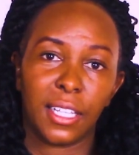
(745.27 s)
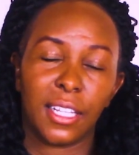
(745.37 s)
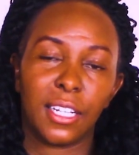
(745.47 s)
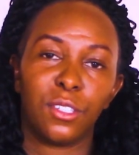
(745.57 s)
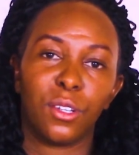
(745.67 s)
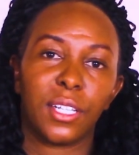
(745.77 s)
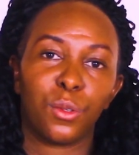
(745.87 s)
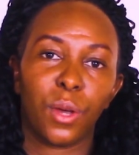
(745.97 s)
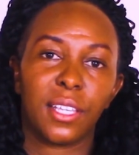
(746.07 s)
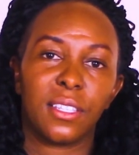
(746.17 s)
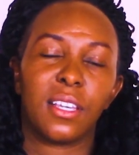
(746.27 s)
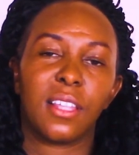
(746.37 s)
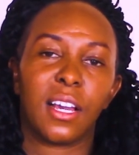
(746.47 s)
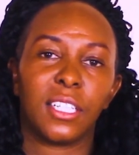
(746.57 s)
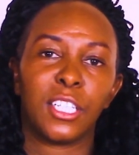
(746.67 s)
The reason as why I say
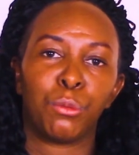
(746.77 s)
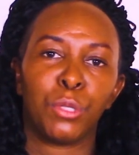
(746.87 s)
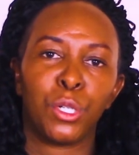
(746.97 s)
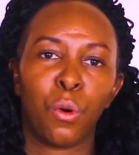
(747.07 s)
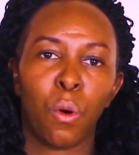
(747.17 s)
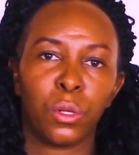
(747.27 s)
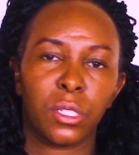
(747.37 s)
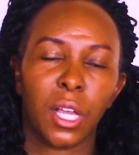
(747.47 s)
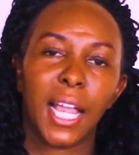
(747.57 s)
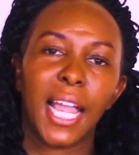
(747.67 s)
that is because